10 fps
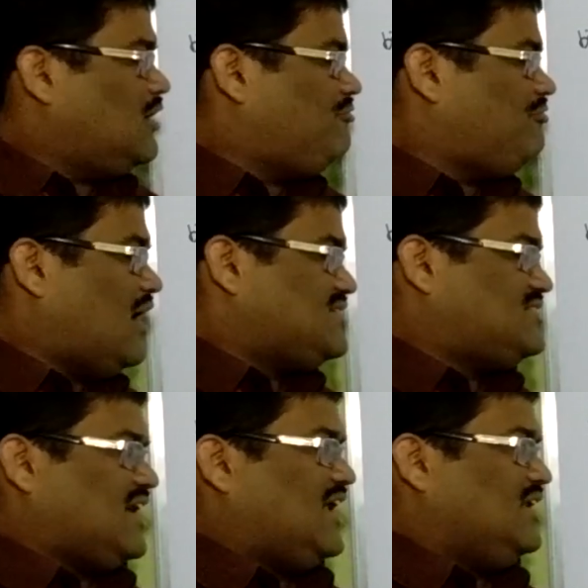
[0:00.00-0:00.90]
you can
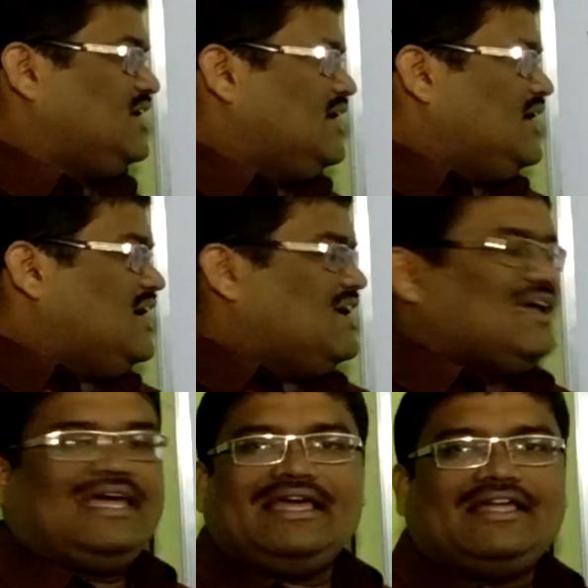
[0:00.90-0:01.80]
fast N,
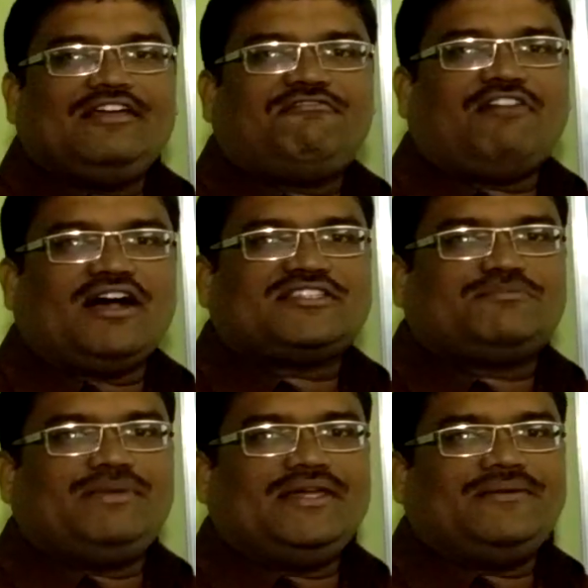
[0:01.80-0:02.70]

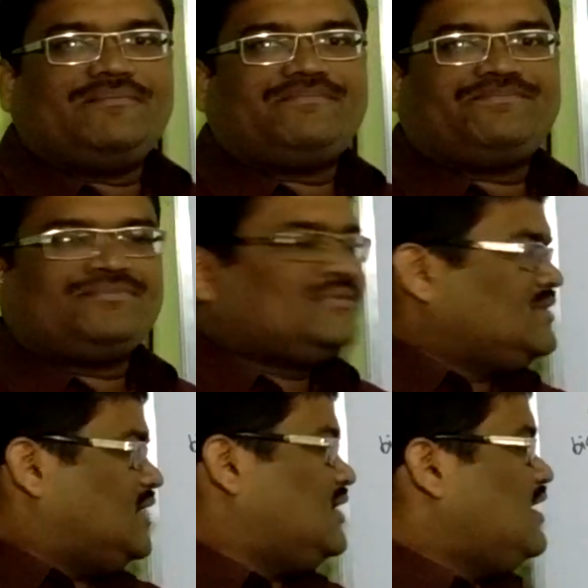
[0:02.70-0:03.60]
fast P.
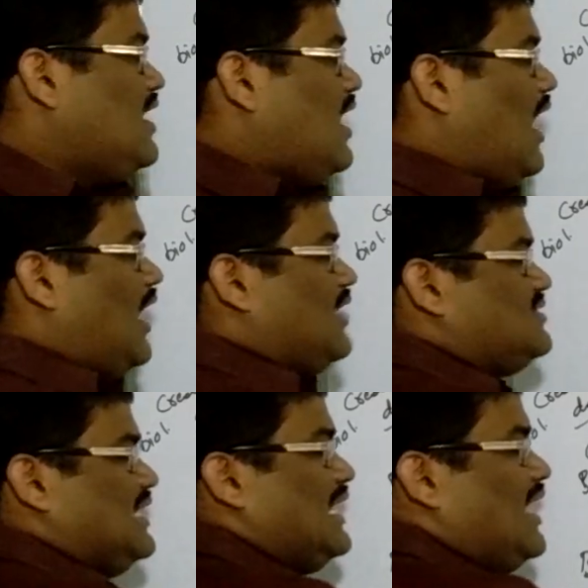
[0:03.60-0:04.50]
Then
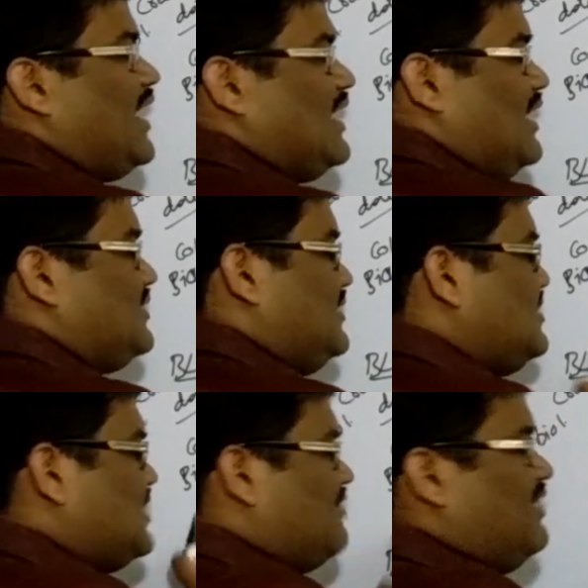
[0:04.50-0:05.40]
regarding other,
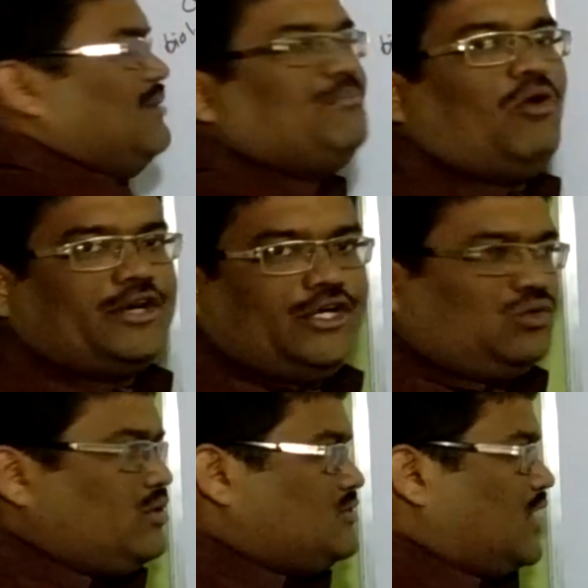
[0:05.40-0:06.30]
these are very important
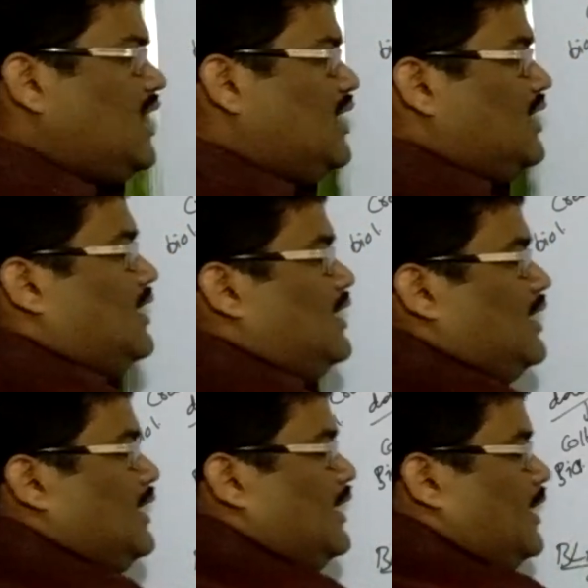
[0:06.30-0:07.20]
tools. Okay.
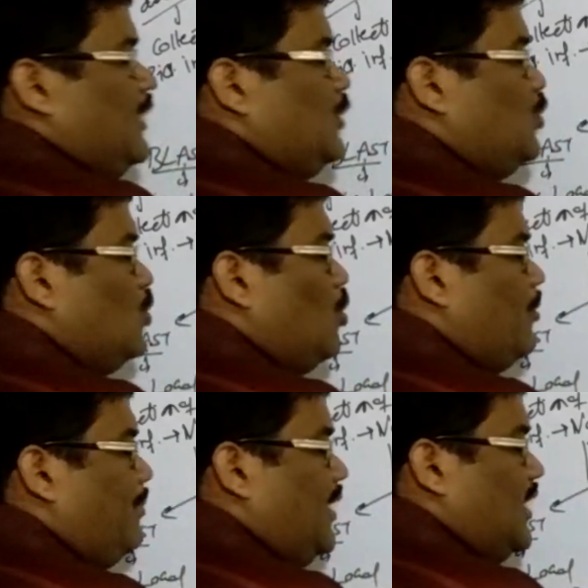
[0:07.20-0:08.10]

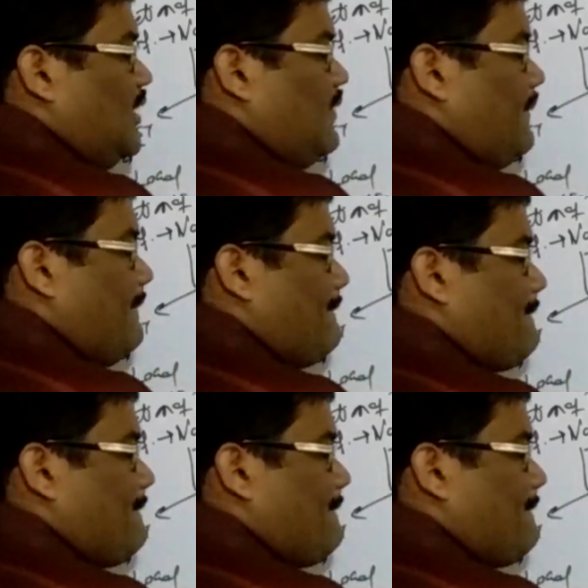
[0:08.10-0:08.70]
European